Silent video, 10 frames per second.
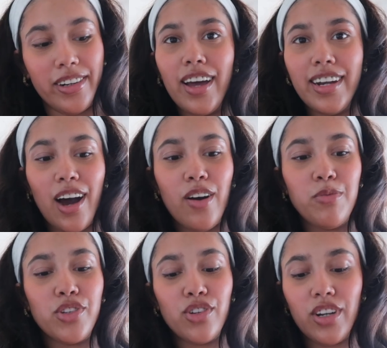And now I'm
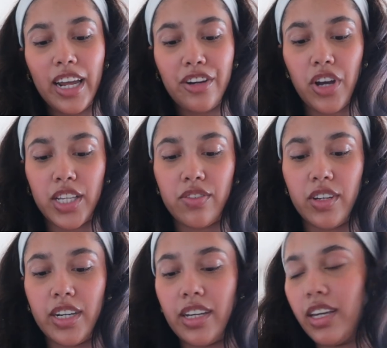just going to like transfer
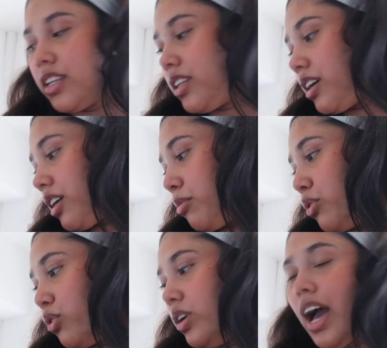it in a
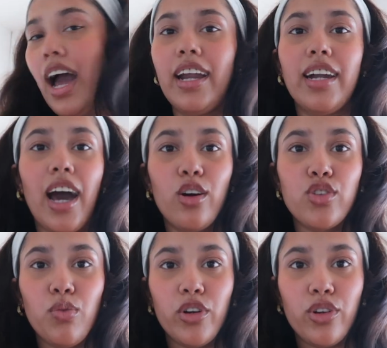bowl, and I also want